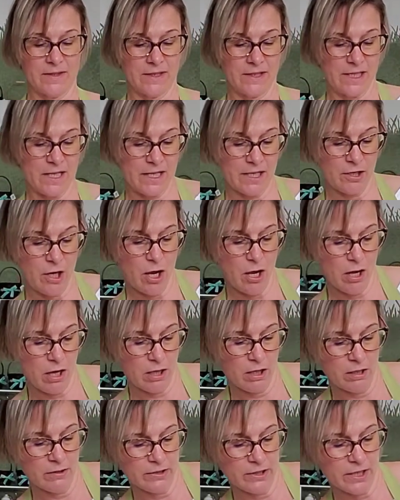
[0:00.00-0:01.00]
And
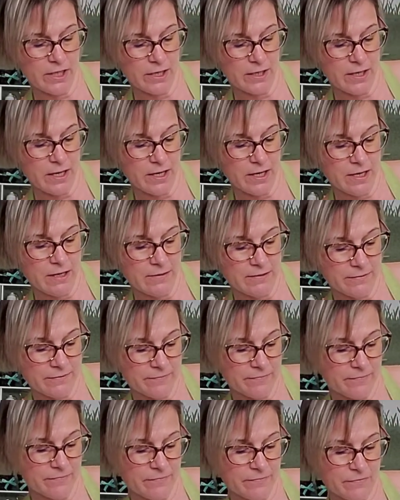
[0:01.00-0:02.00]
all the
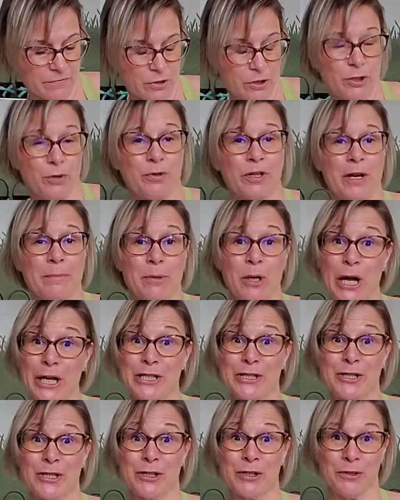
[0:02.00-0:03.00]
cucumber
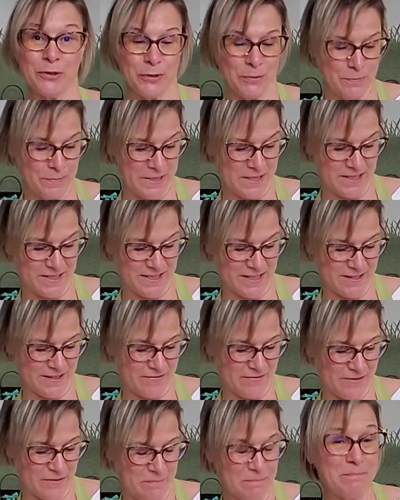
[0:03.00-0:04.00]
ice cubes
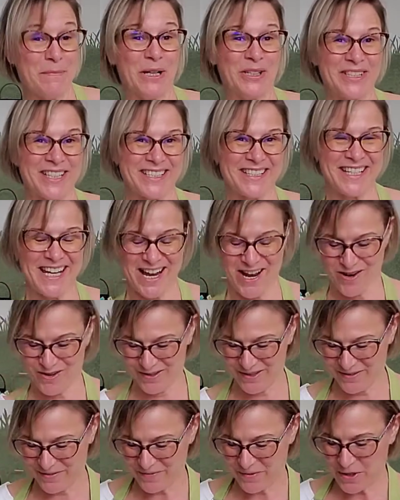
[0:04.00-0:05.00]
melted down.